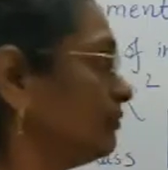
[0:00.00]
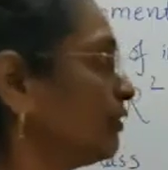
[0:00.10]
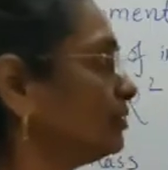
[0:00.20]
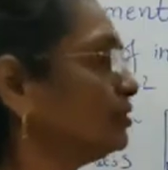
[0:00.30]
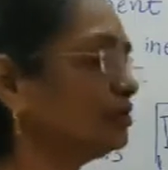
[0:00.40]

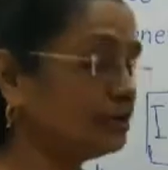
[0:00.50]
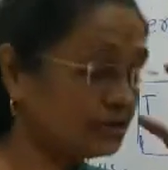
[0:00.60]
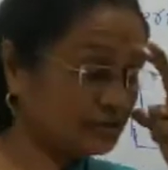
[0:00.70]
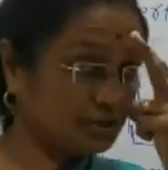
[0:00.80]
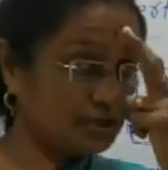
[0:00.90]
for the
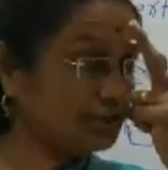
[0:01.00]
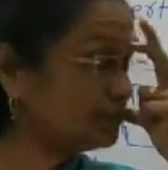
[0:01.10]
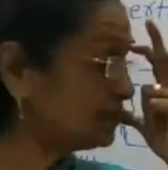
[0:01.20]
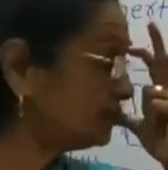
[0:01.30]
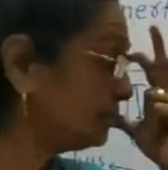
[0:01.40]
disk
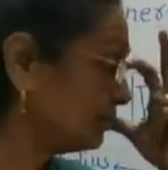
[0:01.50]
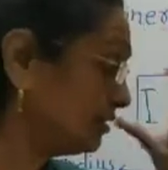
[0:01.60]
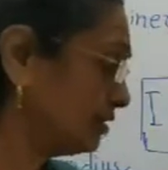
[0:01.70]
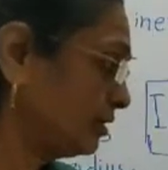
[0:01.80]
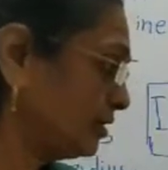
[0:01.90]
is
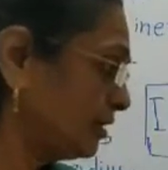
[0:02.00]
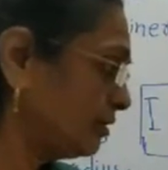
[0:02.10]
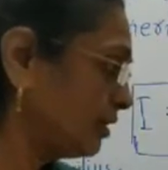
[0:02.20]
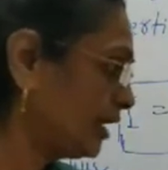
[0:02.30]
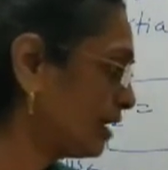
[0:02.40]

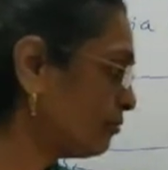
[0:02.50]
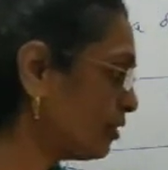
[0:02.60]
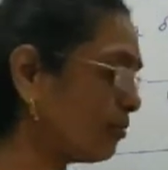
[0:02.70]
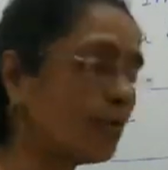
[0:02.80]
m